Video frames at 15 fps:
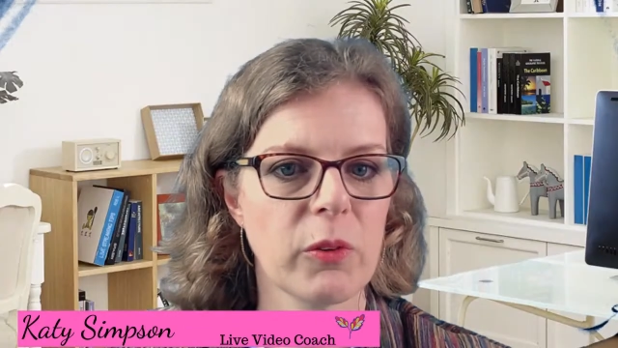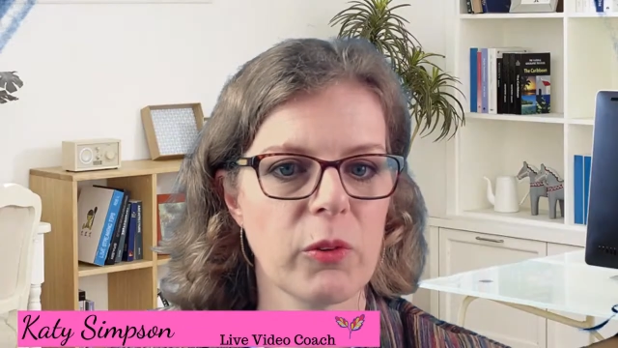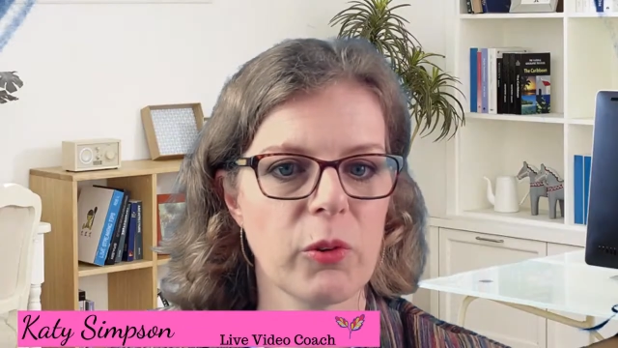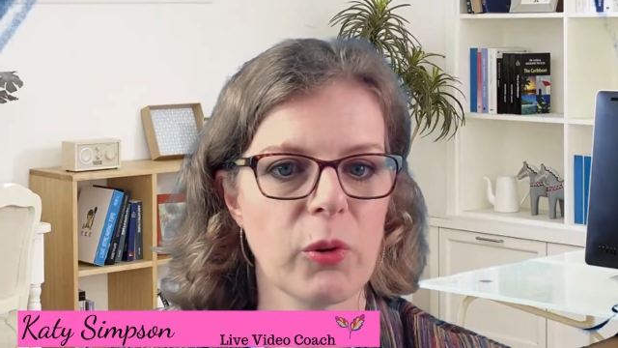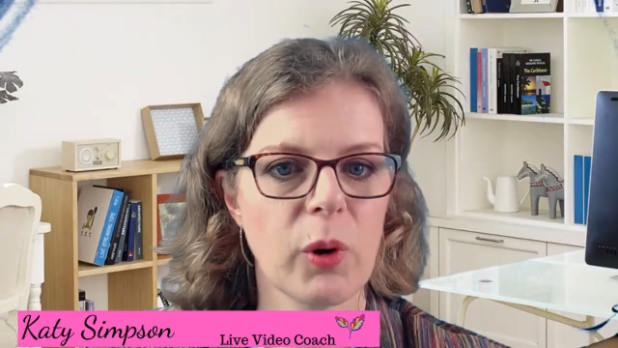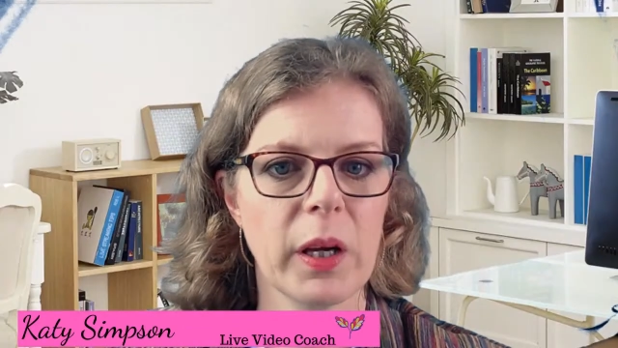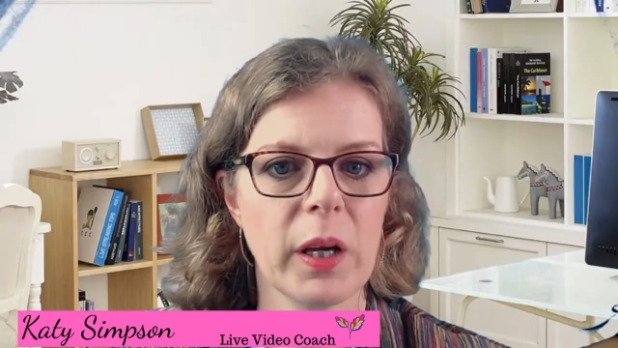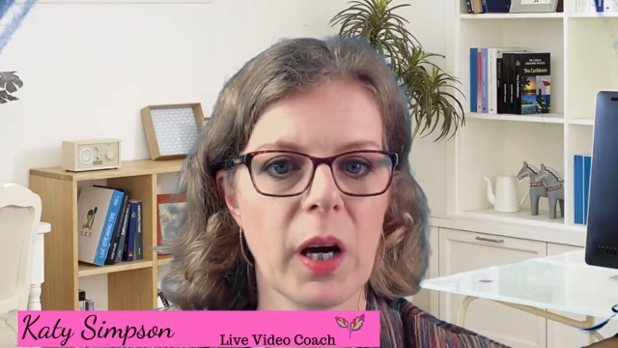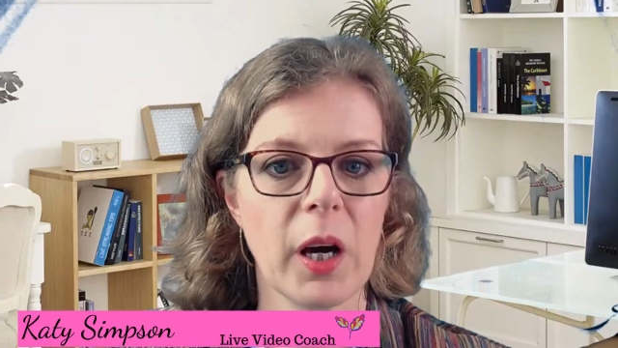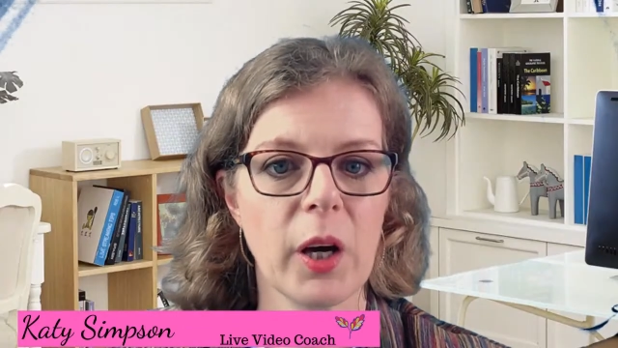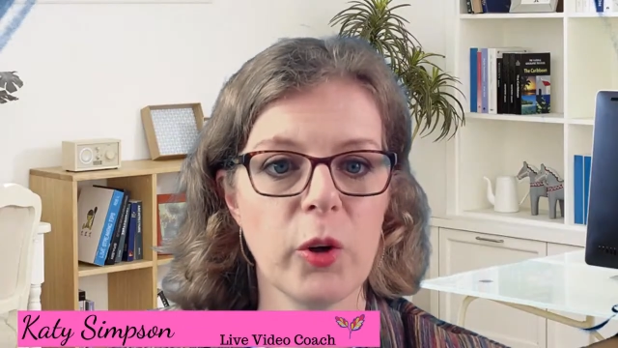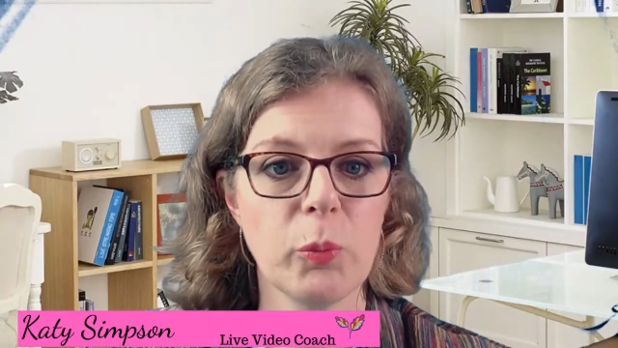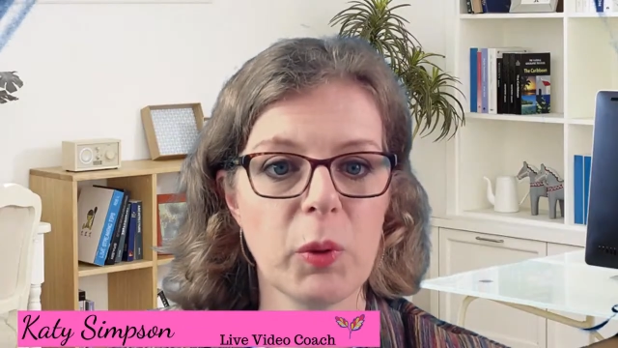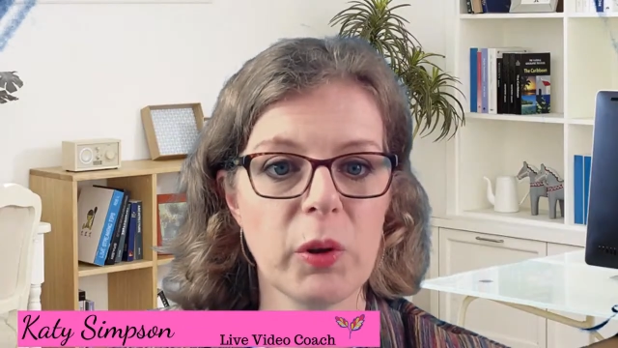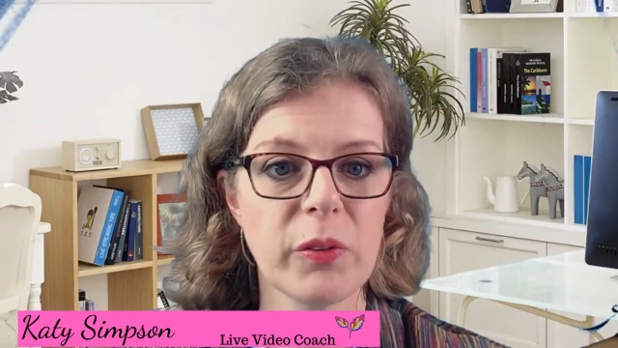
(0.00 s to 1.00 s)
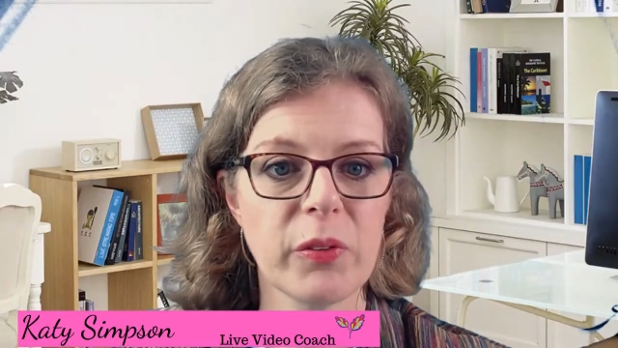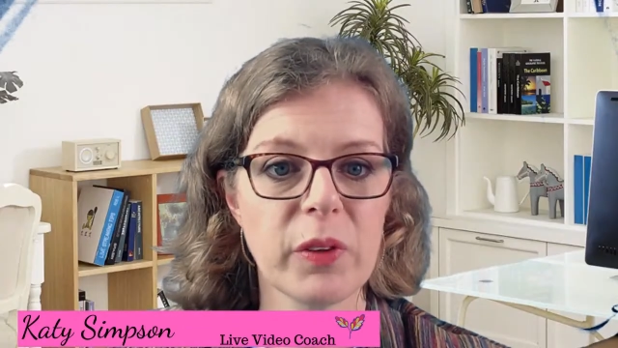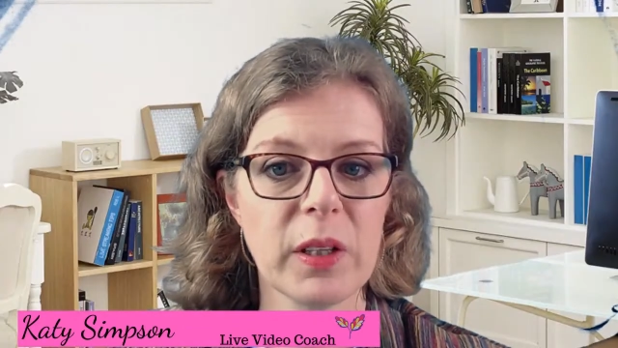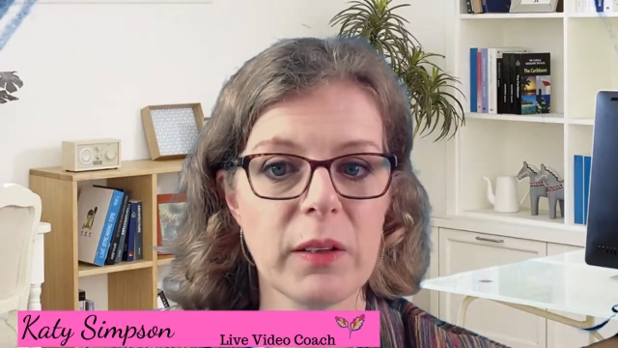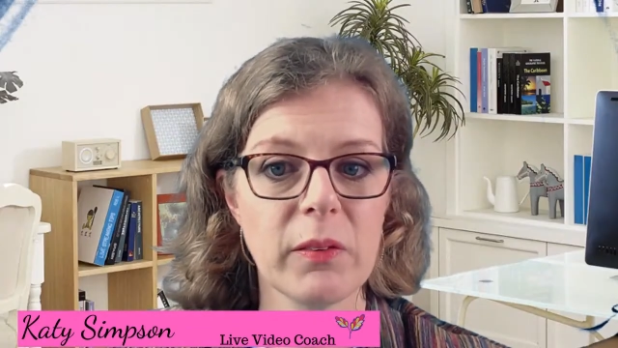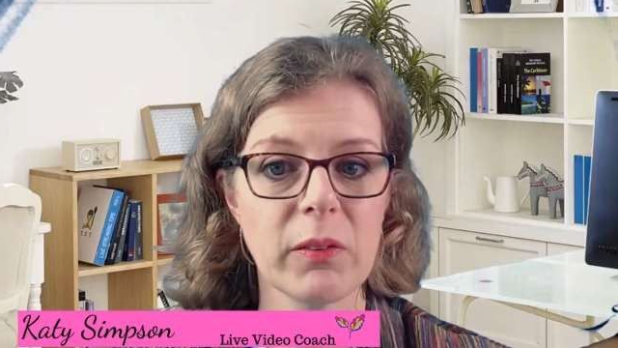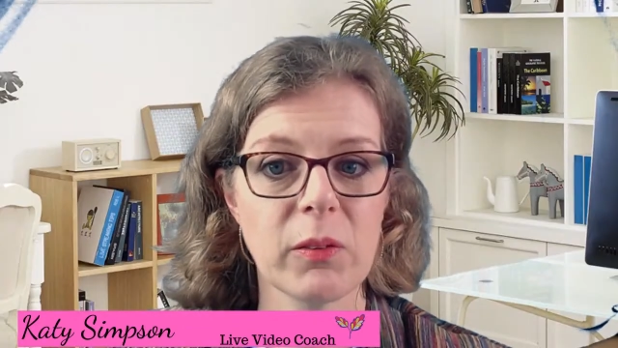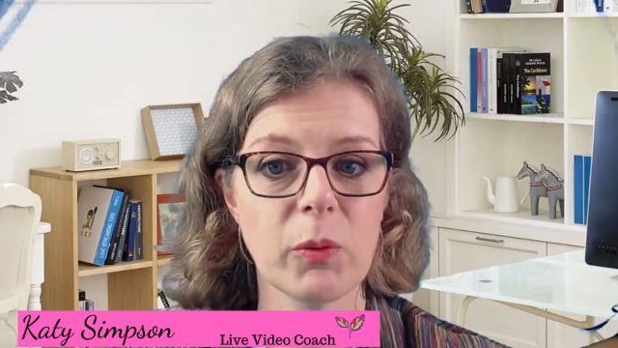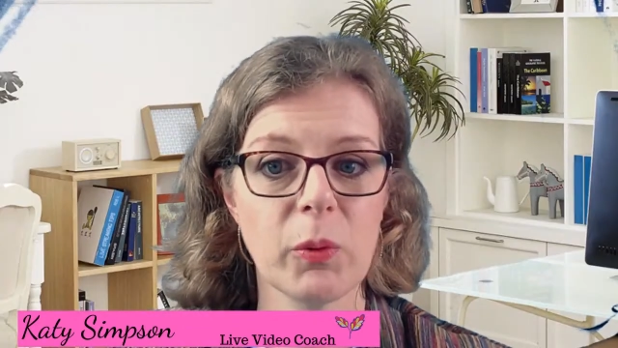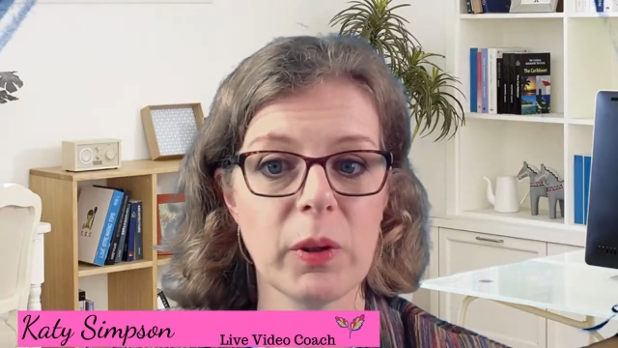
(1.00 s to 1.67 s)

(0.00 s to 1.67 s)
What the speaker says: try a home office,